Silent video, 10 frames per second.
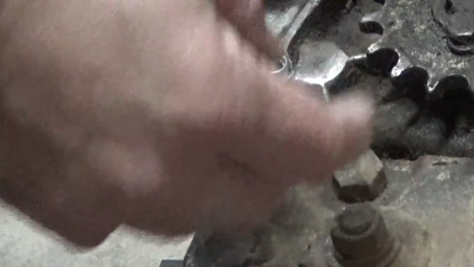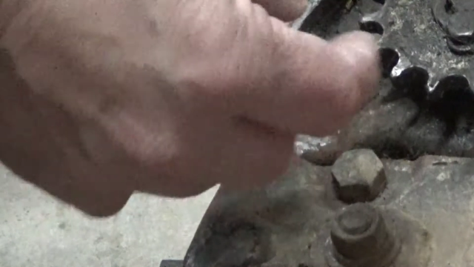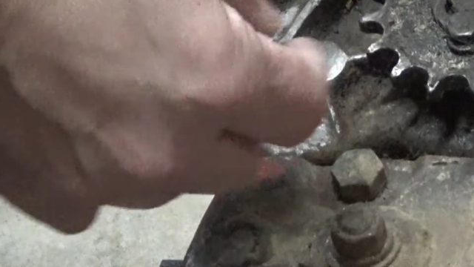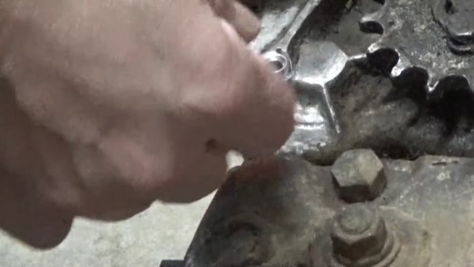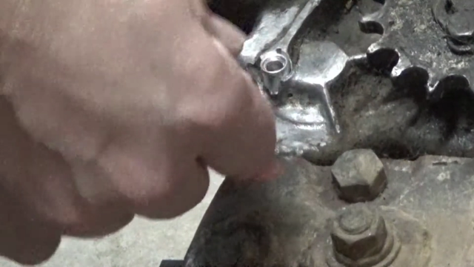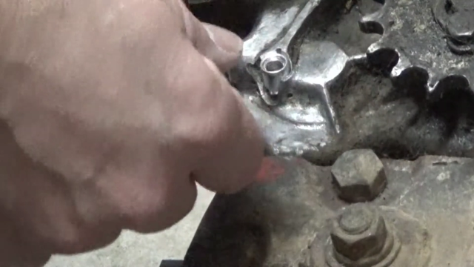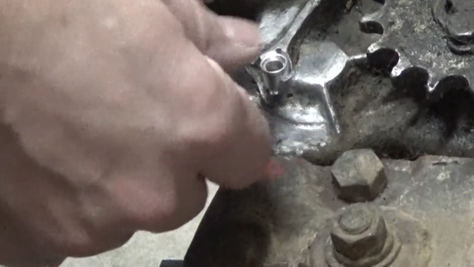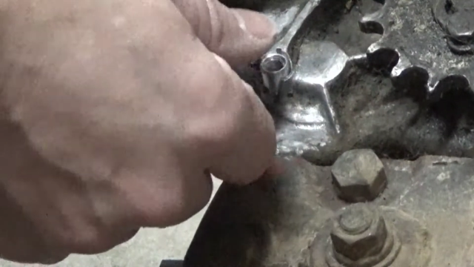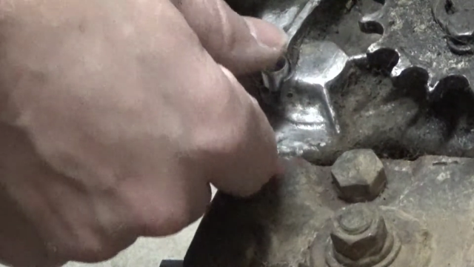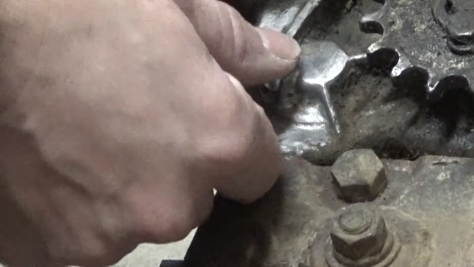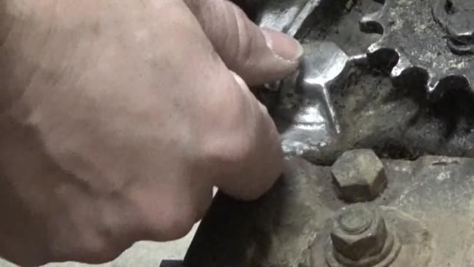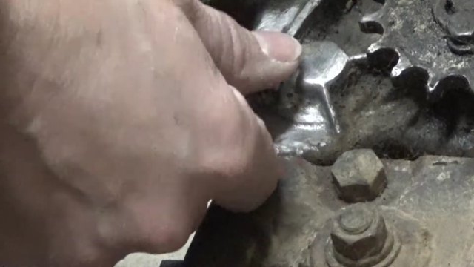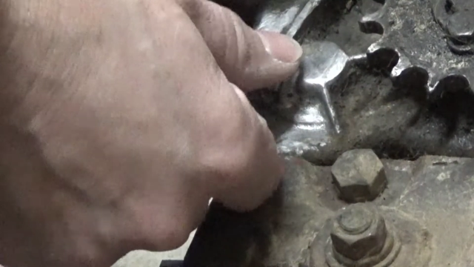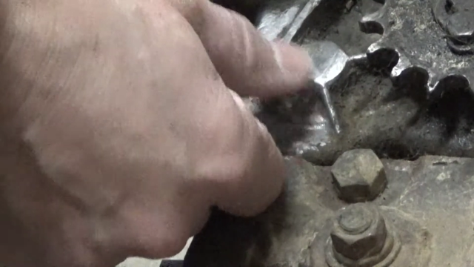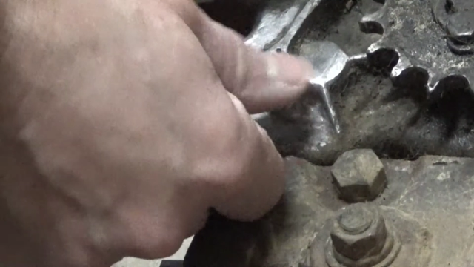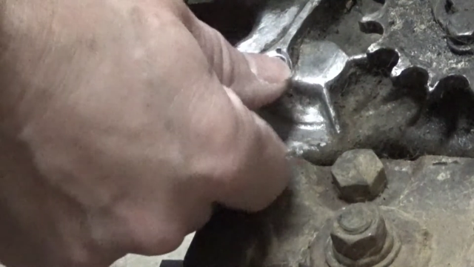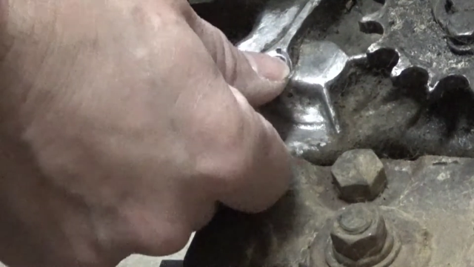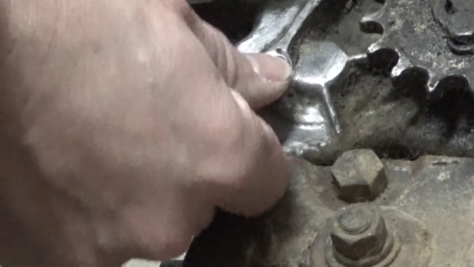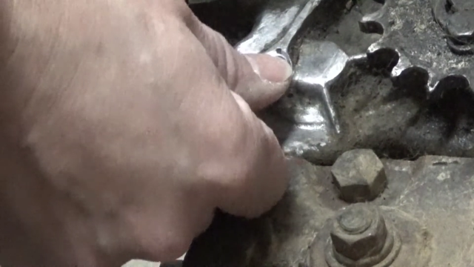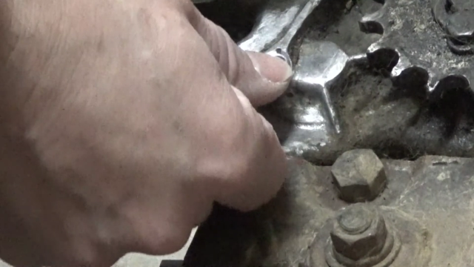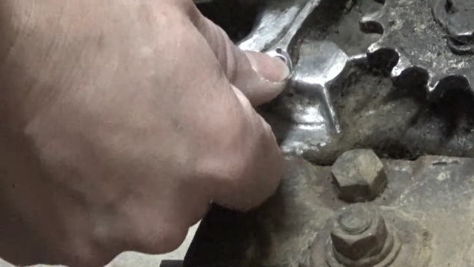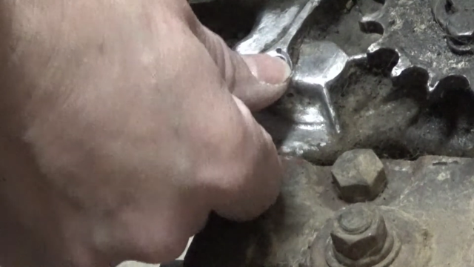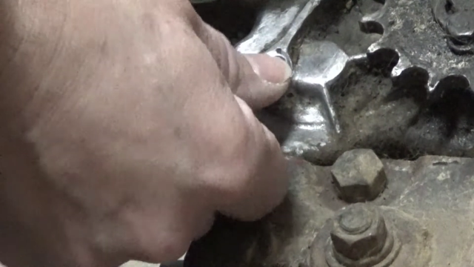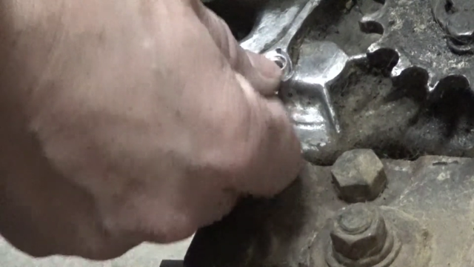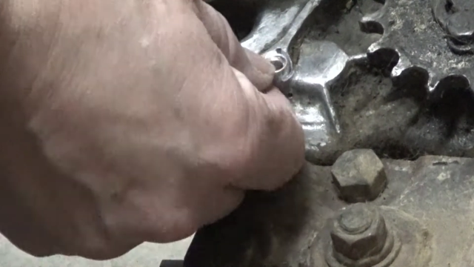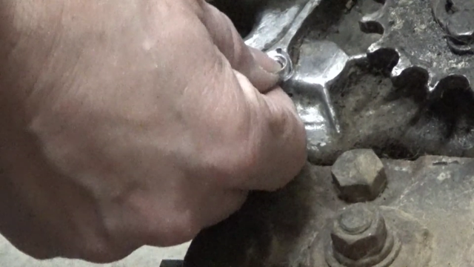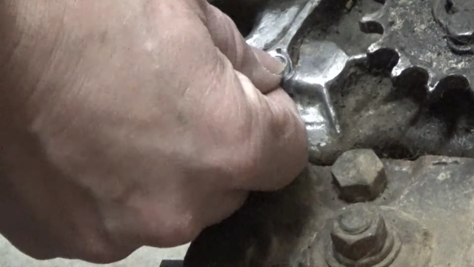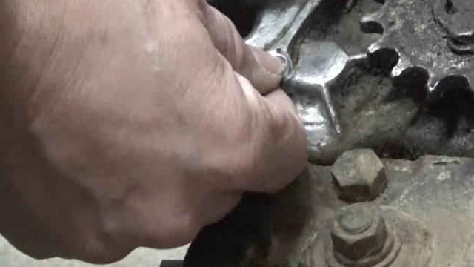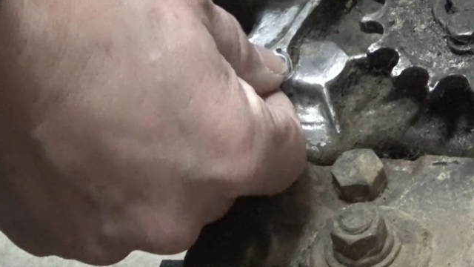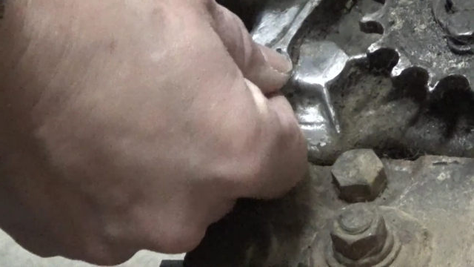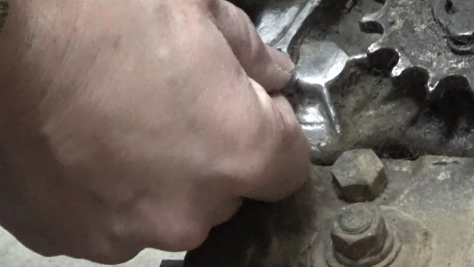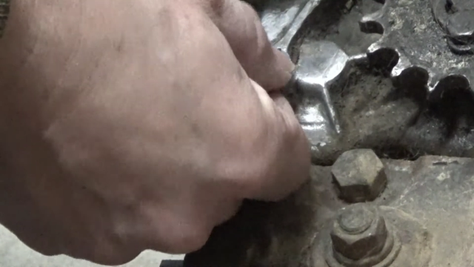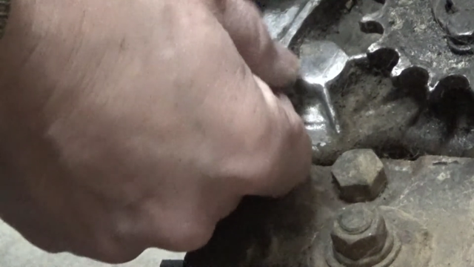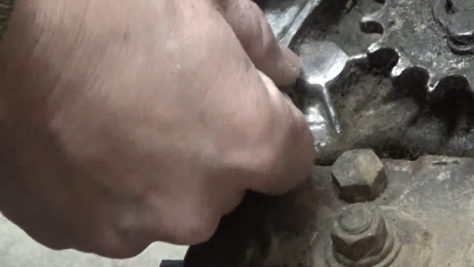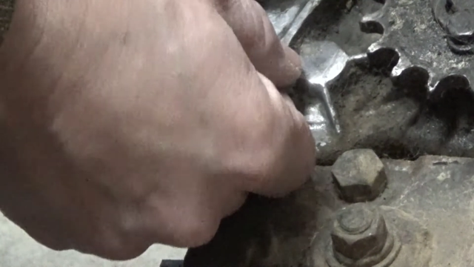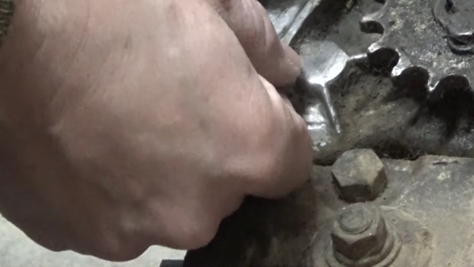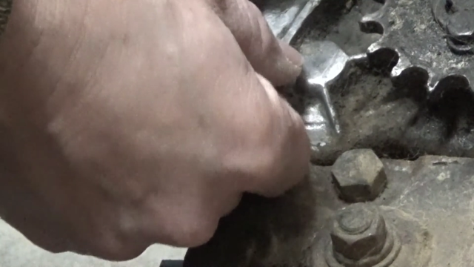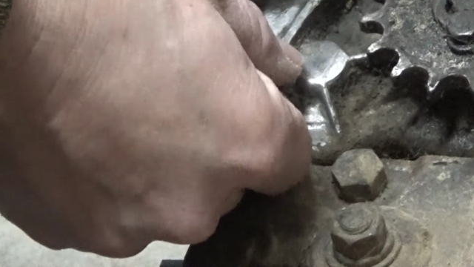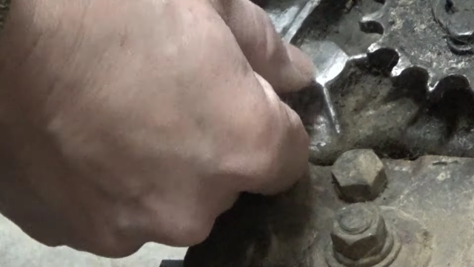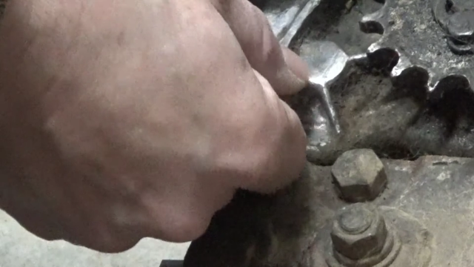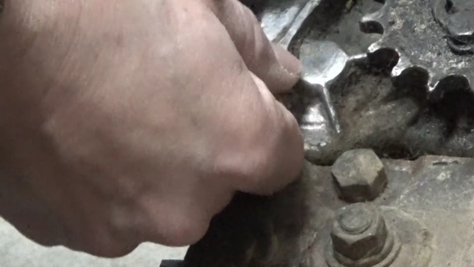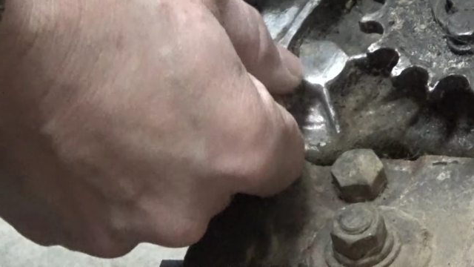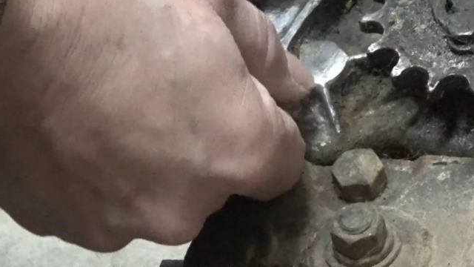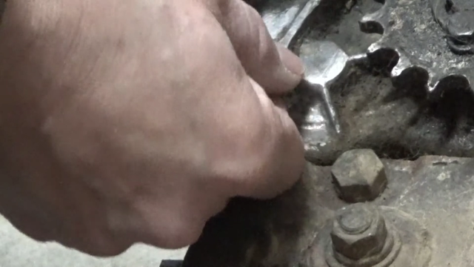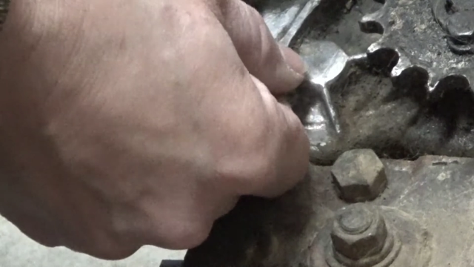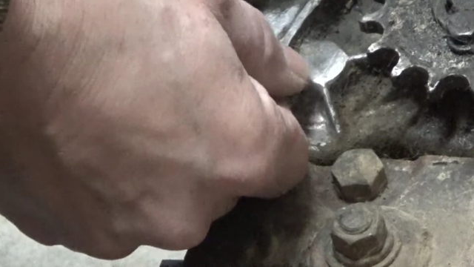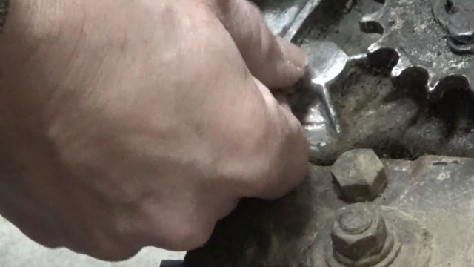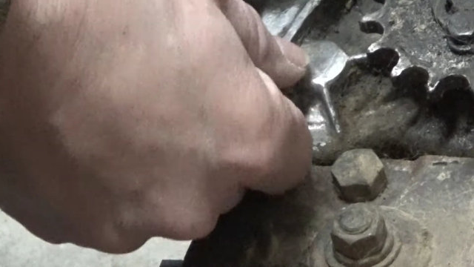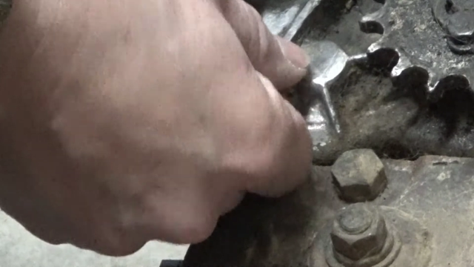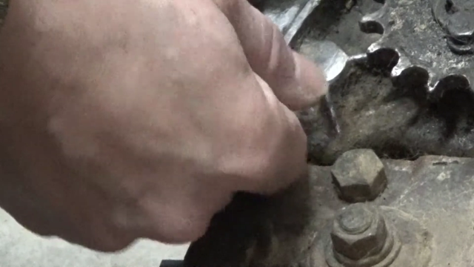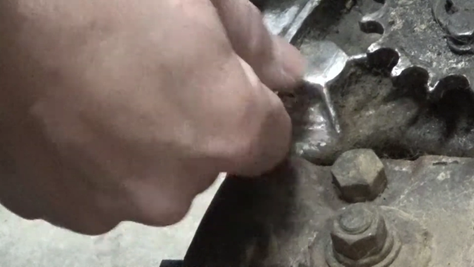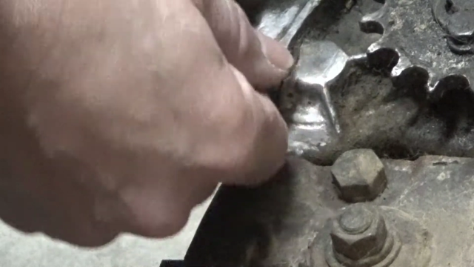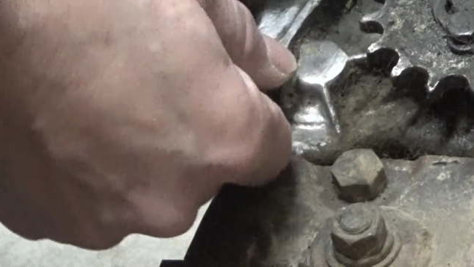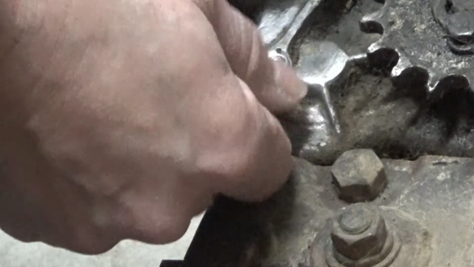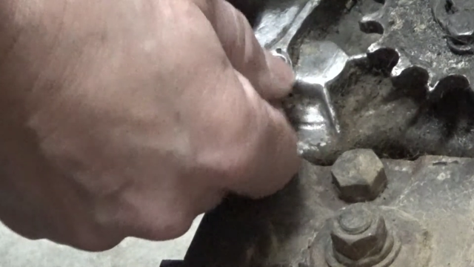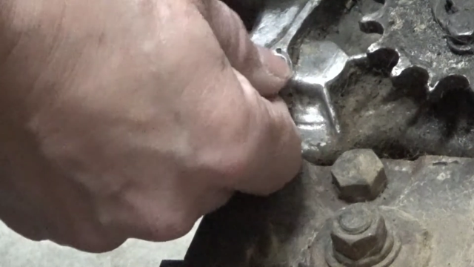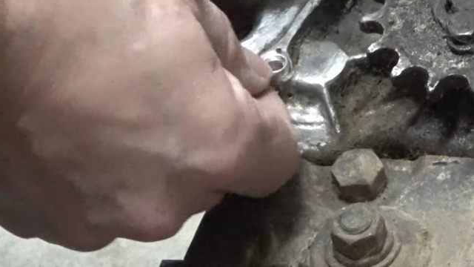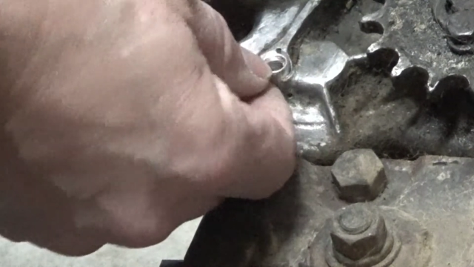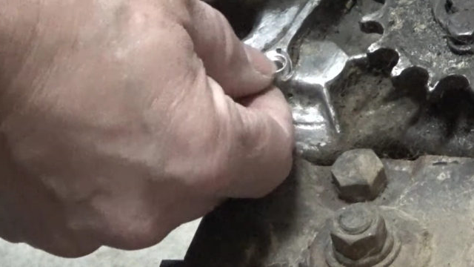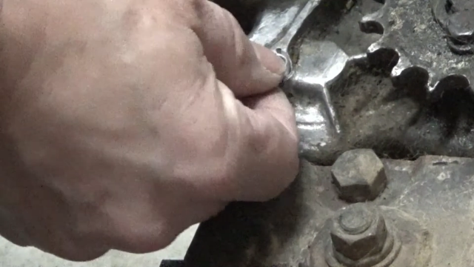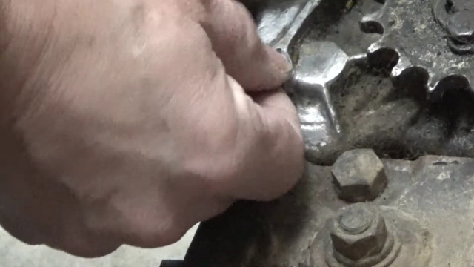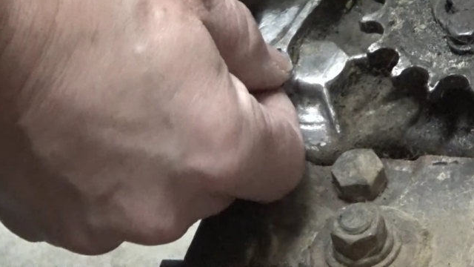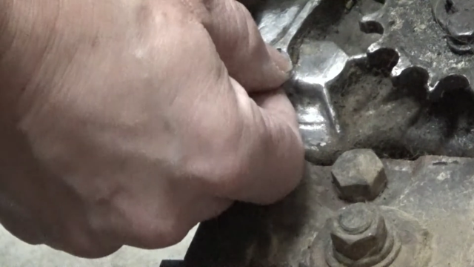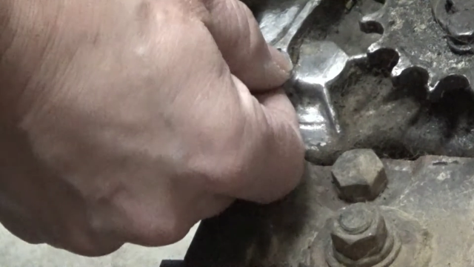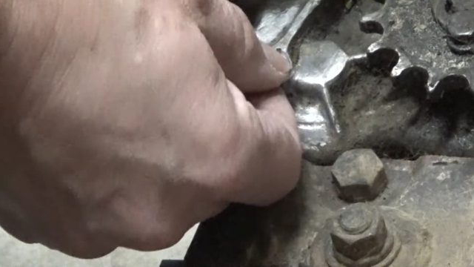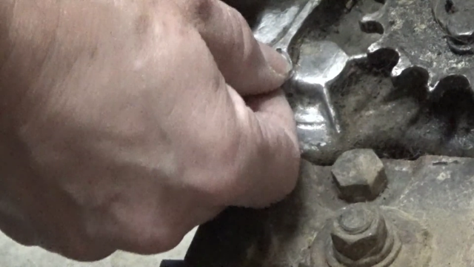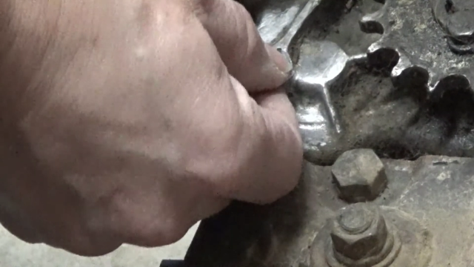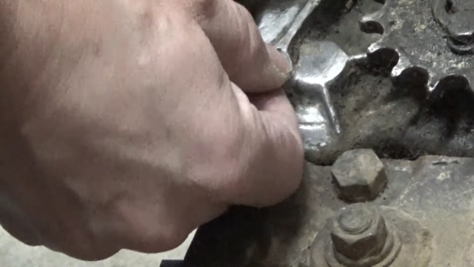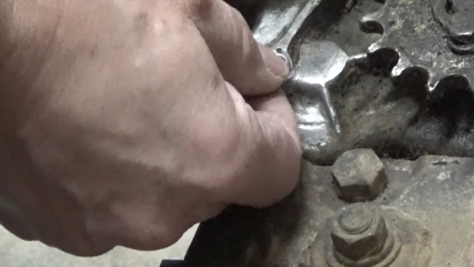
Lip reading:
No face is visible, so there are no lips to read.